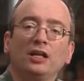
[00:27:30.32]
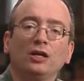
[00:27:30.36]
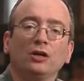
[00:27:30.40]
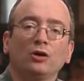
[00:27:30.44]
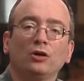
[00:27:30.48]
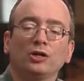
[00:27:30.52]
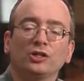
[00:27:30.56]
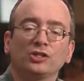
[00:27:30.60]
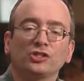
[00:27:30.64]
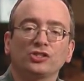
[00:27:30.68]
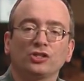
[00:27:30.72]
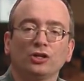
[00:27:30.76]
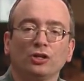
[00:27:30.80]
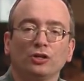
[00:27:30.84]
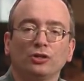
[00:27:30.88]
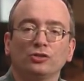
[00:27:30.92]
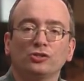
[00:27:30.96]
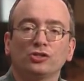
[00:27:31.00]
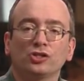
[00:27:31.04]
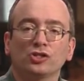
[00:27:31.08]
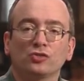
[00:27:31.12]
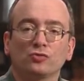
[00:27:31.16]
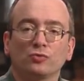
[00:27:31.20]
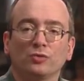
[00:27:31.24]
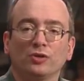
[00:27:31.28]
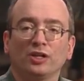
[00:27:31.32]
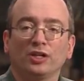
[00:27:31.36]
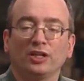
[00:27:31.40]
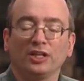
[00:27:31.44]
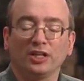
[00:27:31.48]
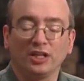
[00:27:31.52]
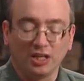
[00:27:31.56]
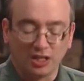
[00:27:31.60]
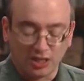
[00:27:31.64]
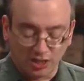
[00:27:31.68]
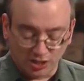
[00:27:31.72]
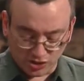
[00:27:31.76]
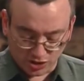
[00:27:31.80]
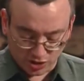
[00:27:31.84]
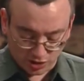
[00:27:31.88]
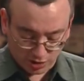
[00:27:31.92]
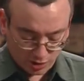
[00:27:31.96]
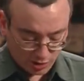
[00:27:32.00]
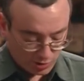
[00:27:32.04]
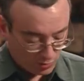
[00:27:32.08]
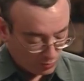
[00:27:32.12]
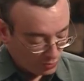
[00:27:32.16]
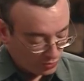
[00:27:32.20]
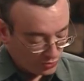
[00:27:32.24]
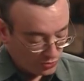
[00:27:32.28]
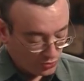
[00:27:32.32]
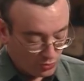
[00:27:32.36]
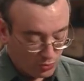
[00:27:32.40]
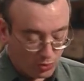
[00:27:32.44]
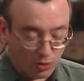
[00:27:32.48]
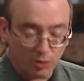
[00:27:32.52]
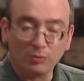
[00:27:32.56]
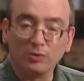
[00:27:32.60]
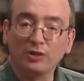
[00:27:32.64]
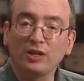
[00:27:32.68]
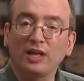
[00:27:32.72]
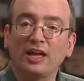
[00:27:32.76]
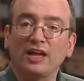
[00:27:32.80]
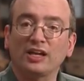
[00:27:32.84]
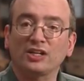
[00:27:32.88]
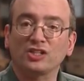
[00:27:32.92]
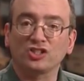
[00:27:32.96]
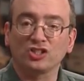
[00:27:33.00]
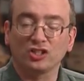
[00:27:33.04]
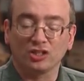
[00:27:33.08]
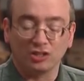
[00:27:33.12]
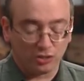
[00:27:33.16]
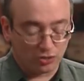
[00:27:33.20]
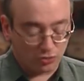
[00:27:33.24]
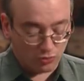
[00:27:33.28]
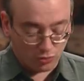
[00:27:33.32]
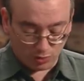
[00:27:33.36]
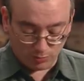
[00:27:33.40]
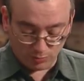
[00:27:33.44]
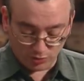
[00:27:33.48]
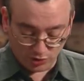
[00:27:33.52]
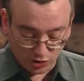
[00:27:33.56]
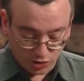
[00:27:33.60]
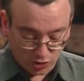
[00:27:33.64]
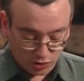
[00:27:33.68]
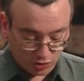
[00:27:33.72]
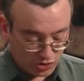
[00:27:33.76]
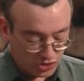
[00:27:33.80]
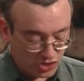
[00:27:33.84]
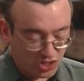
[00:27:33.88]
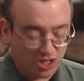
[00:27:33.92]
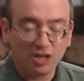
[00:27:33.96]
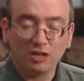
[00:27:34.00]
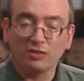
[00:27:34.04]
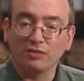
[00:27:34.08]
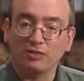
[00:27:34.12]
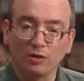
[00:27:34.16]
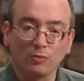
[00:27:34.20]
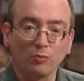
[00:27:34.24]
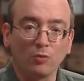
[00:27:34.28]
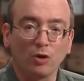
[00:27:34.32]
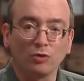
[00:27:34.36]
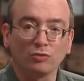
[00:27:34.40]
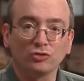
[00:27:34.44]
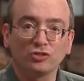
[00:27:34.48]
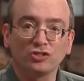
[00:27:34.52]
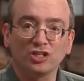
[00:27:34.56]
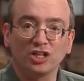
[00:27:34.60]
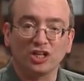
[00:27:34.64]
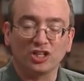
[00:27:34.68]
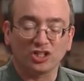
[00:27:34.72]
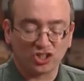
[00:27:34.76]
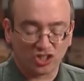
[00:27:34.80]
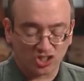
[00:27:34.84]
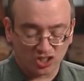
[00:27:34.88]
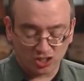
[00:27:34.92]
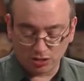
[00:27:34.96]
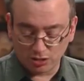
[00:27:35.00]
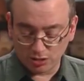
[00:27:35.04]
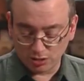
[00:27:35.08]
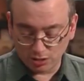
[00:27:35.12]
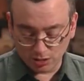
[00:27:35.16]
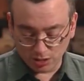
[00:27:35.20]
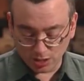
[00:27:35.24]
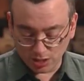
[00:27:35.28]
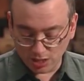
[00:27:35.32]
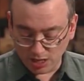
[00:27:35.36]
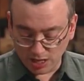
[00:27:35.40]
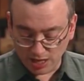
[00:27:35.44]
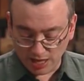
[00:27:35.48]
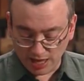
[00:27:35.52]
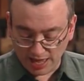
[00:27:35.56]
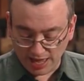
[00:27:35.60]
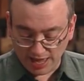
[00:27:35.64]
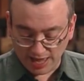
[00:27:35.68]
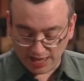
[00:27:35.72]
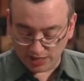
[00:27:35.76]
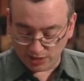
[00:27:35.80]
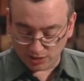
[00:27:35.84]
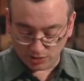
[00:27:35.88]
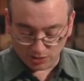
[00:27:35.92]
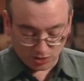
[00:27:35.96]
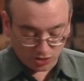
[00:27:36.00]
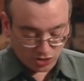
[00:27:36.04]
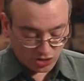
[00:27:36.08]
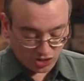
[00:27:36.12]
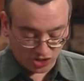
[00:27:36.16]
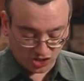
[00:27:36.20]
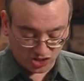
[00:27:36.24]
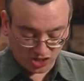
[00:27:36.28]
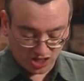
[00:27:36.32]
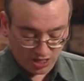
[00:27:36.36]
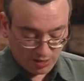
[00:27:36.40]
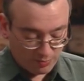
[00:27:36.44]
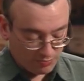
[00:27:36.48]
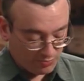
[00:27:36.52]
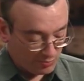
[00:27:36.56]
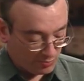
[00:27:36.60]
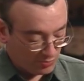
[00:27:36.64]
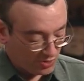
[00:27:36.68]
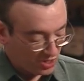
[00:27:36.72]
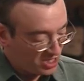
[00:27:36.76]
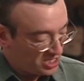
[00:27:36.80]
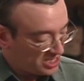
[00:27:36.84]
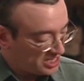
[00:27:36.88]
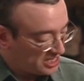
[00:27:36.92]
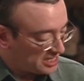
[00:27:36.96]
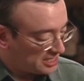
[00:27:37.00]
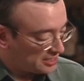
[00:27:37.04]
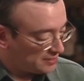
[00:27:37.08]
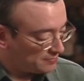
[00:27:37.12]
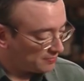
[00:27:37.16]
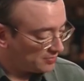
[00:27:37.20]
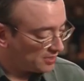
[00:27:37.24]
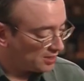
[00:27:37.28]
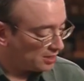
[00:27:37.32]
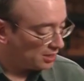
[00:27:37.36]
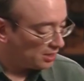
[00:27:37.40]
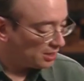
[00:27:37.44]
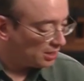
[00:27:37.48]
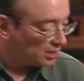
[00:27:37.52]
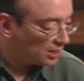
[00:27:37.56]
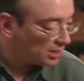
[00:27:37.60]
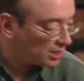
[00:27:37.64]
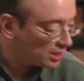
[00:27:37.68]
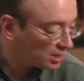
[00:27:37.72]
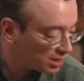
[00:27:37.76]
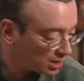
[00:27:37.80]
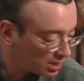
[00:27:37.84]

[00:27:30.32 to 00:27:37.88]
Maintaining oil stones is really easy. With normal action, normal use, they won't dish, and just keep them clean.